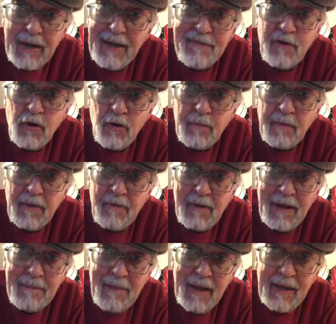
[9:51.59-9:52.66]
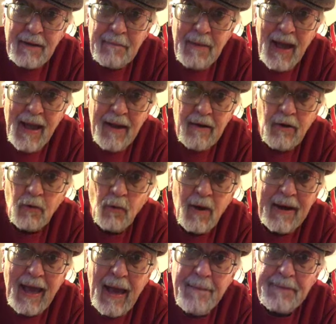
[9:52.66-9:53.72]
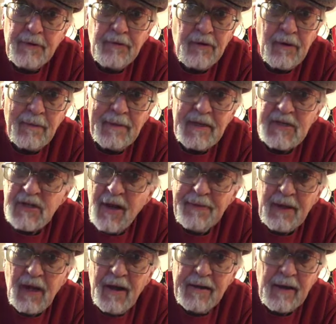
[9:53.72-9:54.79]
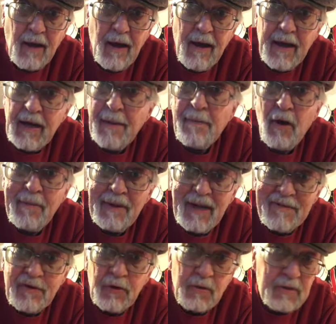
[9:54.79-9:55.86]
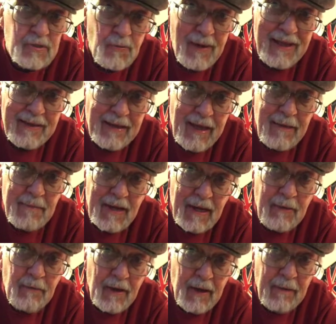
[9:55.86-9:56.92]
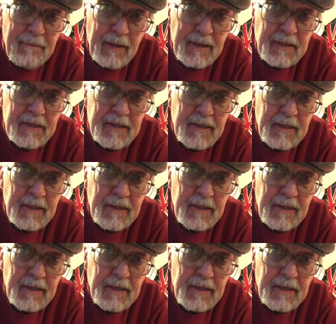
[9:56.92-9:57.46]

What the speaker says: I never heard whether he made it back or what happened to him, and he's not the kind of guy, and I probably never knew his real name anyway, but